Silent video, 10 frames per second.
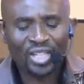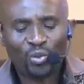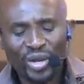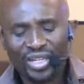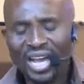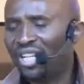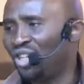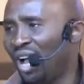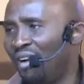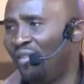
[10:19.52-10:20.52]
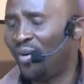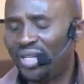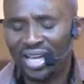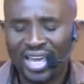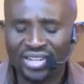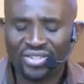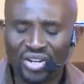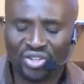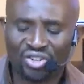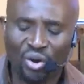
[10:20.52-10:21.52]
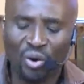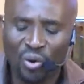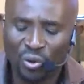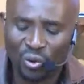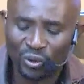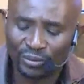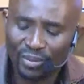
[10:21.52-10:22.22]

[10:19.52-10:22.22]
we dash our foot against a stone.